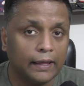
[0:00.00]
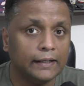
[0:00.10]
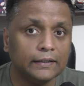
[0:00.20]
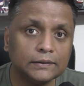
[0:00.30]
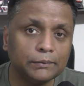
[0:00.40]

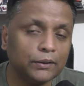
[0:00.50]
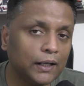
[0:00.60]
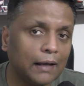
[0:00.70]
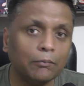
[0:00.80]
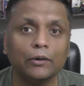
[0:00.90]
In this video,
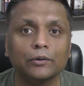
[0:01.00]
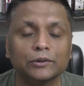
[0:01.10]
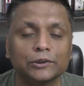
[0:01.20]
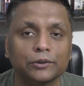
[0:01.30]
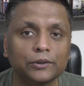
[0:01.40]
I'm going to
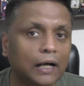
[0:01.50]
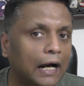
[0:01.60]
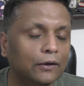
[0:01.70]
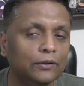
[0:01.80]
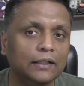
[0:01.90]
show you
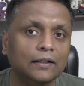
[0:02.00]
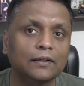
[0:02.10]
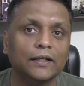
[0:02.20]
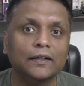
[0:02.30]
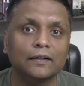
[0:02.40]
how you can
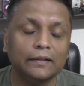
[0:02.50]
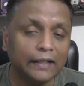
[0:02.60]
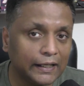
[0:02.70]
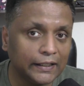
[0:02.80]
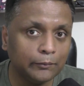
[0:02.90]
create a
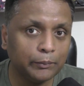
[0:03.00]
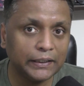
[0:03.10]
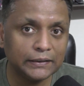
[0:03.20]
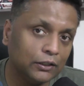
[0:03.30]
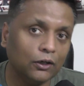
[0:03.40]
landing page